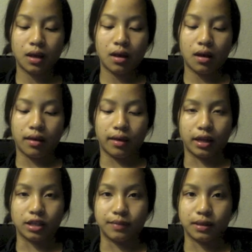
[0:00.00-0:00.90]
And that is
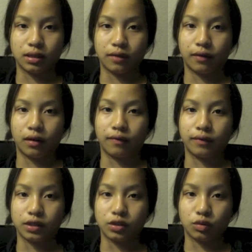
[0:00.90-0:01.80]
based off of the
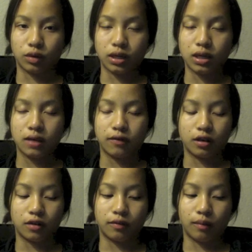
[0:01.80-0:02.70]
story, if you
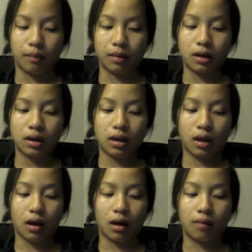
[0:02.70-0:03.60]
could remember it.
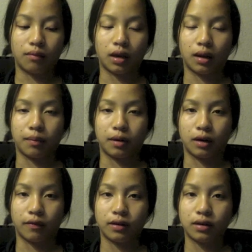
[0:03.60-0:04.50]

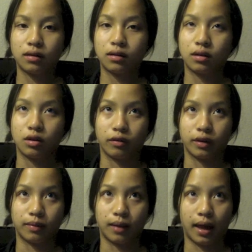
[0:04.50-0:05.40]
Norepinephrine, no
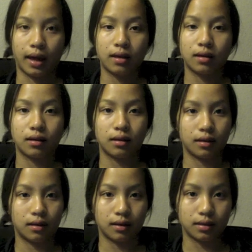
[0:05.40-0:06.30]
reply,
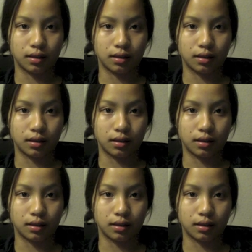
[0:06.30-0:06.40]
is